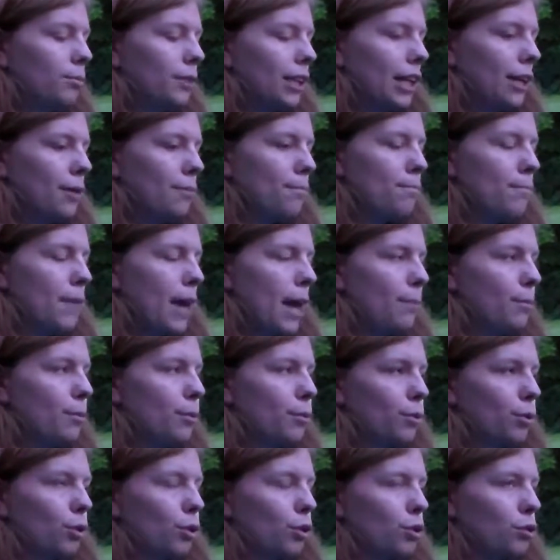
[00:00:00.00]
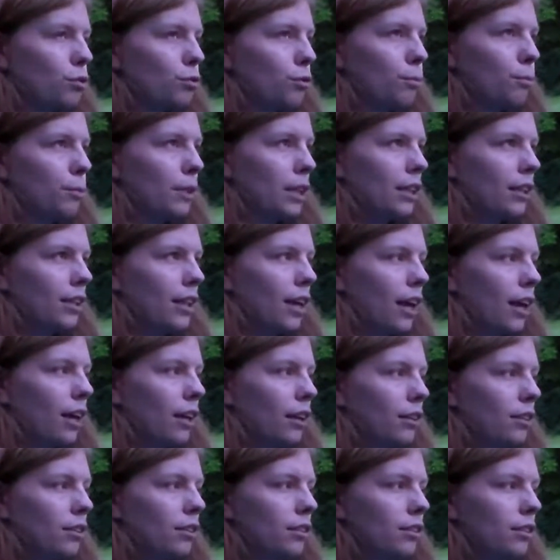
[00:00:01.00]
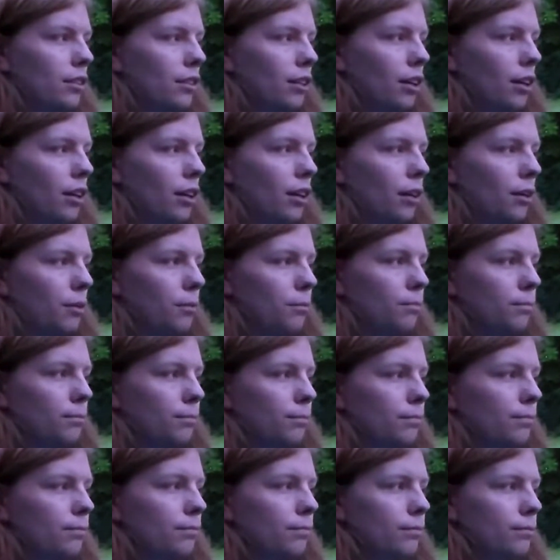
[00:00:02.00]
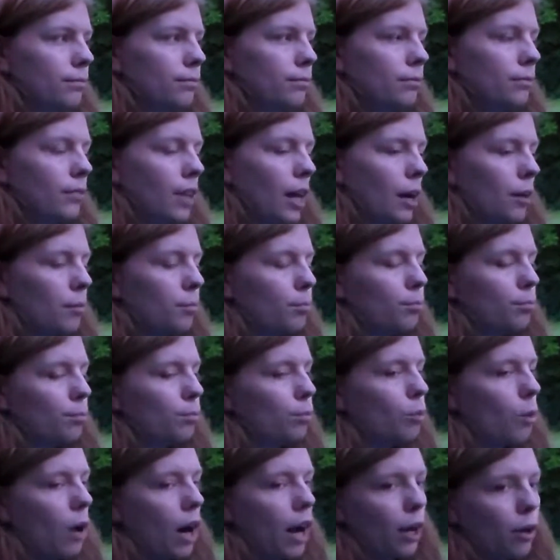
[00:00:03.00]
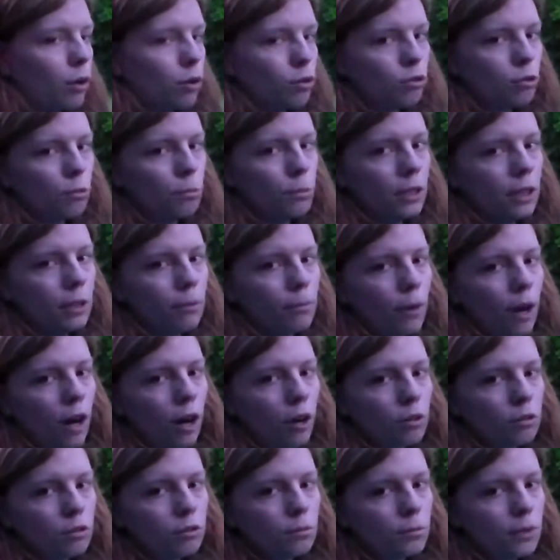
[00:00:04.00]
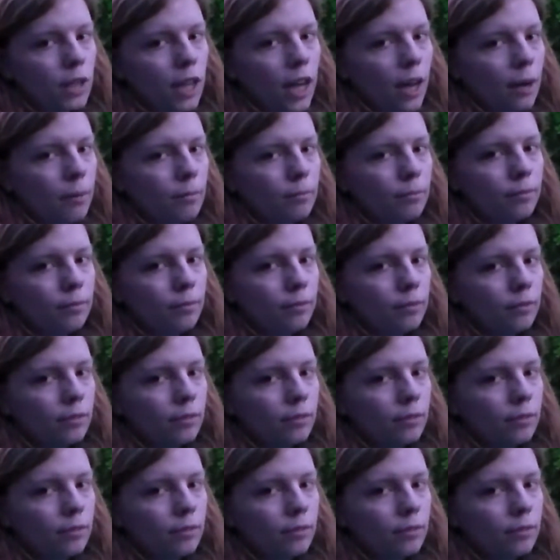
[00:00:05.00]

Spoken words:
Then maybe we'll go swimming then. I want to go swimming tomorrow sometime.